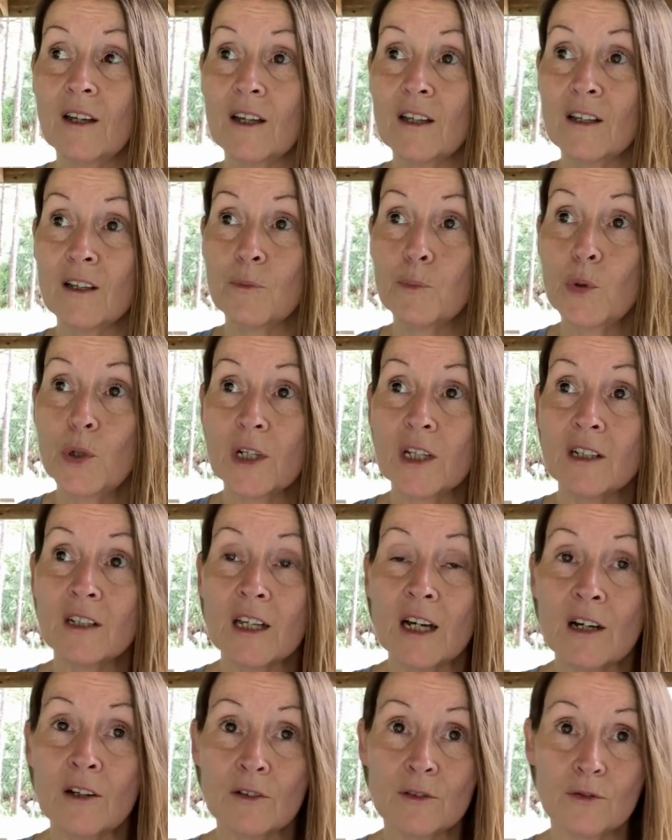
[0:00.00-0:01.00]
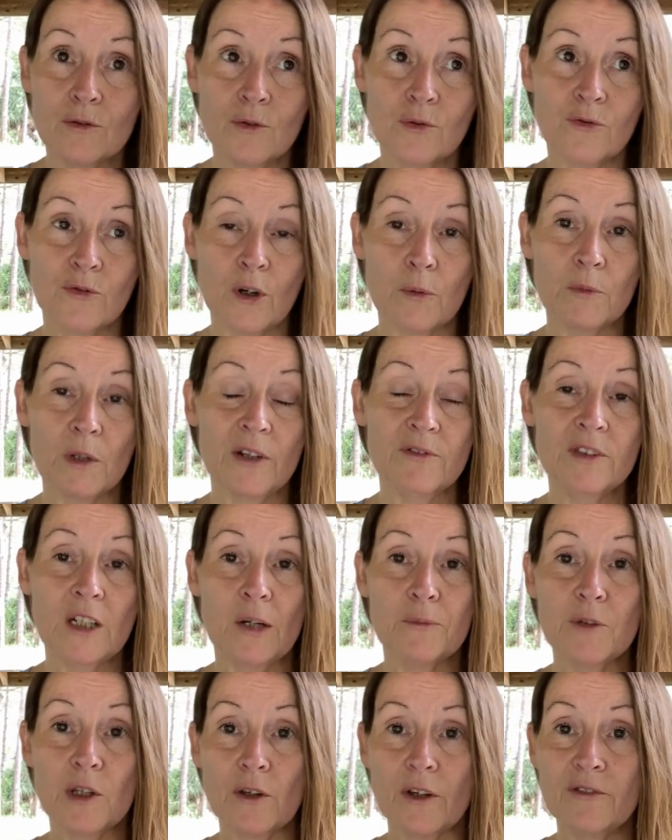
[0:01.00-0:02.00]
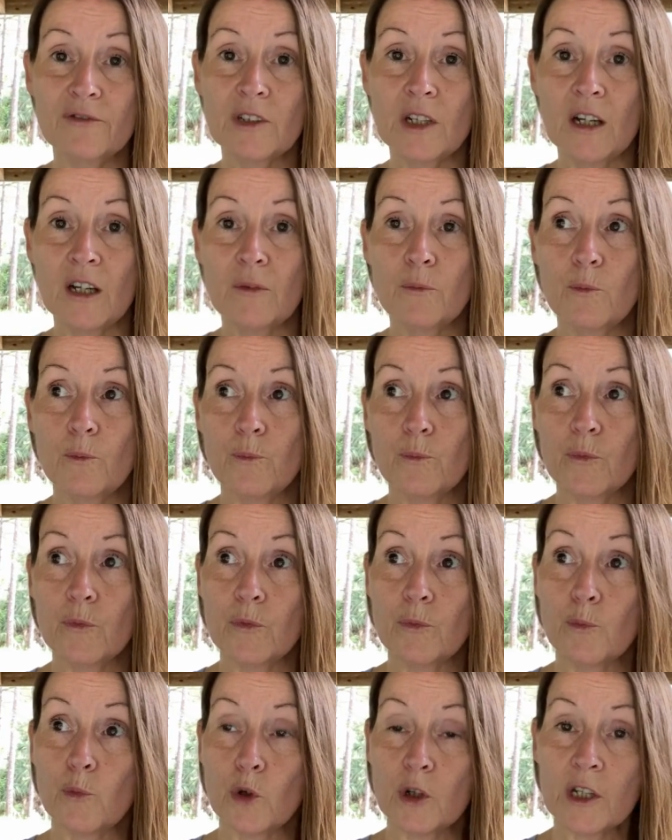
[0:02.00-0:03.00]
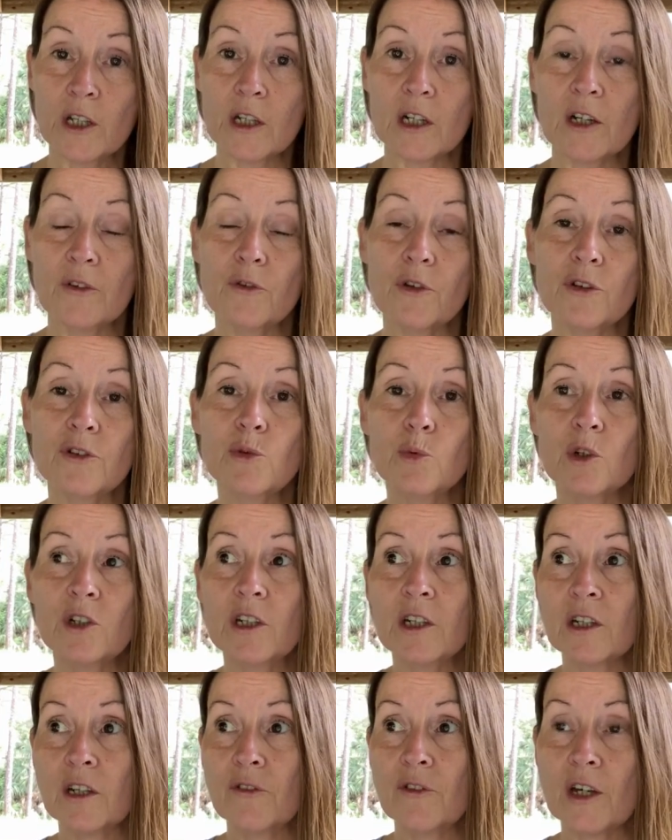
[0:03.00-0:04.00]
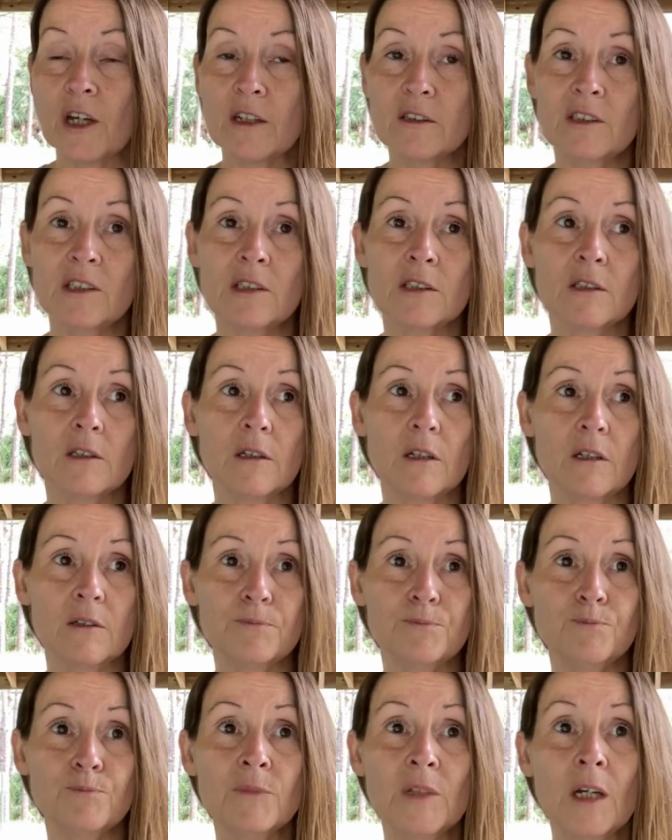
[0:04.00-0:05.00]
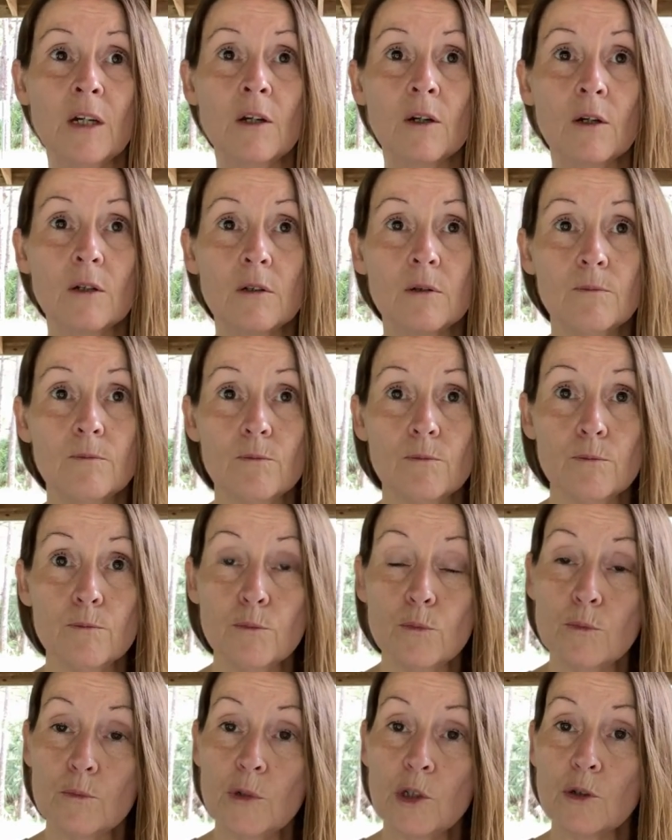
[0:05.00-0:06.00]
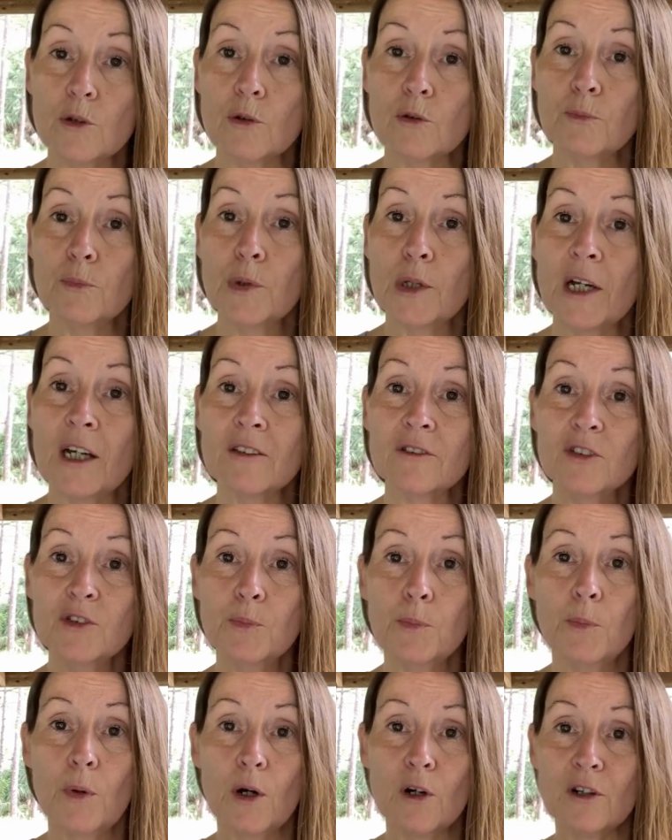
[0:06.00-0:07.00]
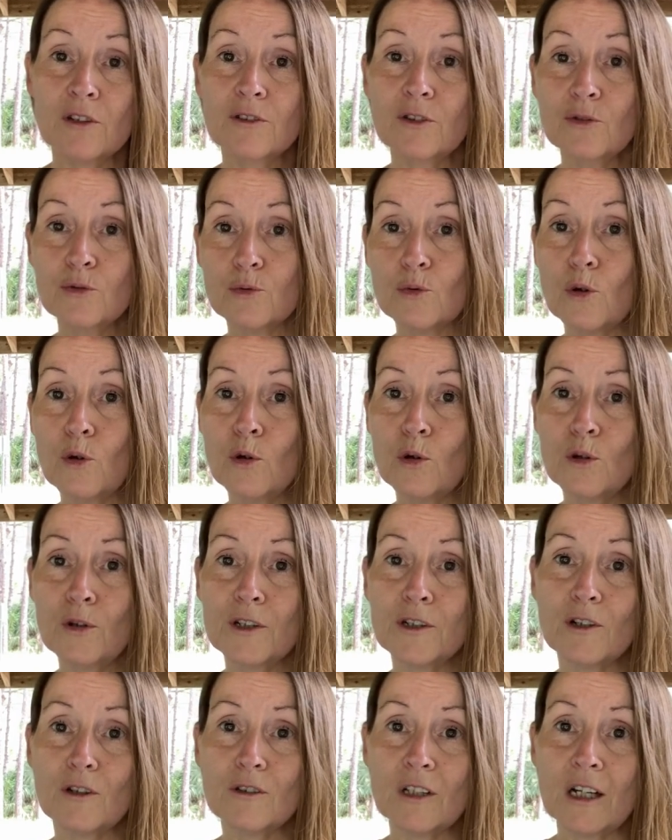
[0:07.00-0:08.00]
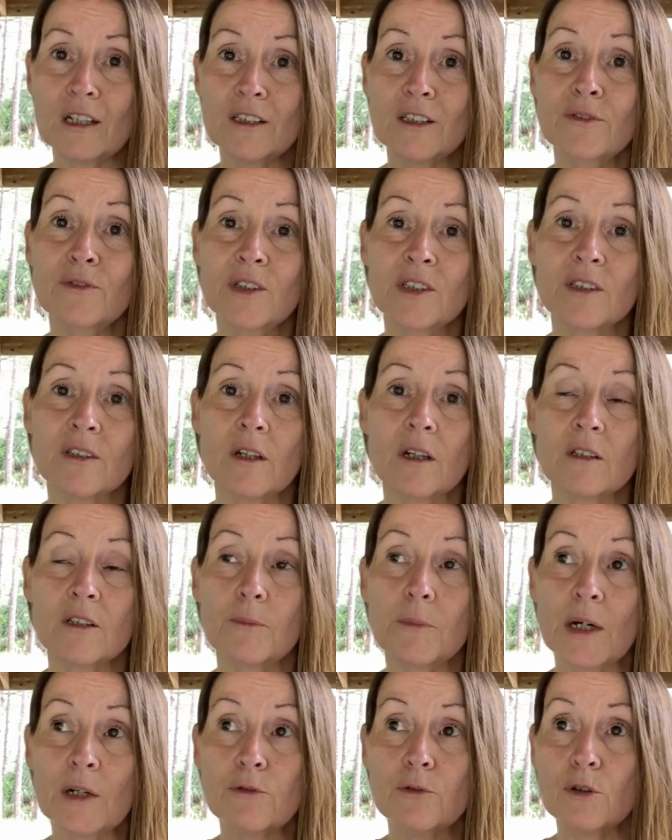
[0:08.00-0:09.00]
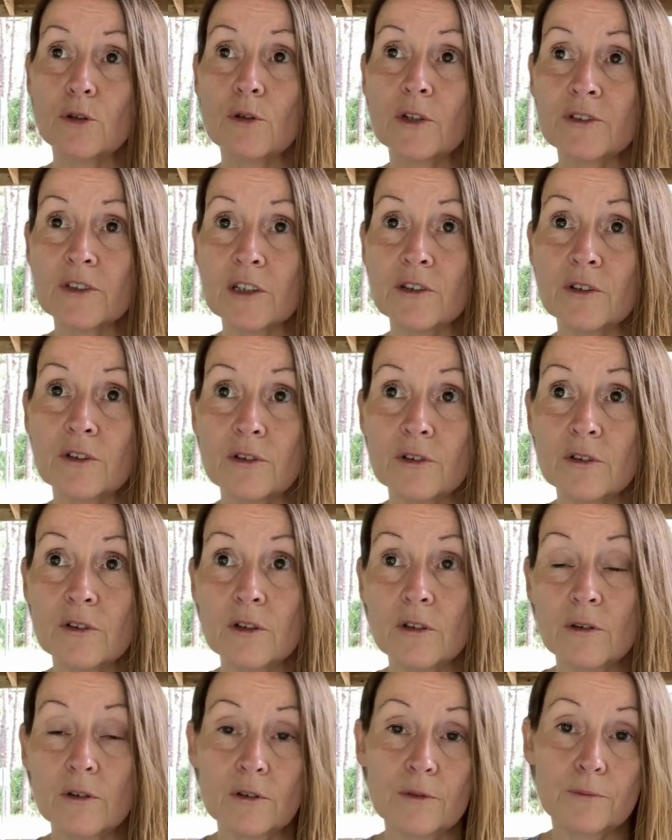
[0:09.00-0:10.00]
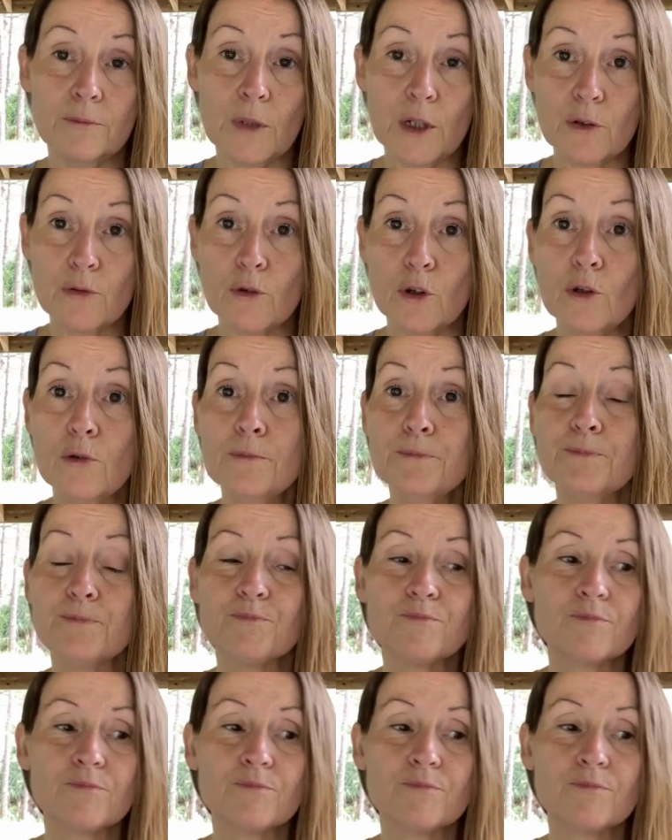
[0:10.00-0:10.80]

and putting down from lifetime to lifetime, mm, working on this, working on that, and mm, you know, playing this part and this role in our lives on the macro and then the, the micro.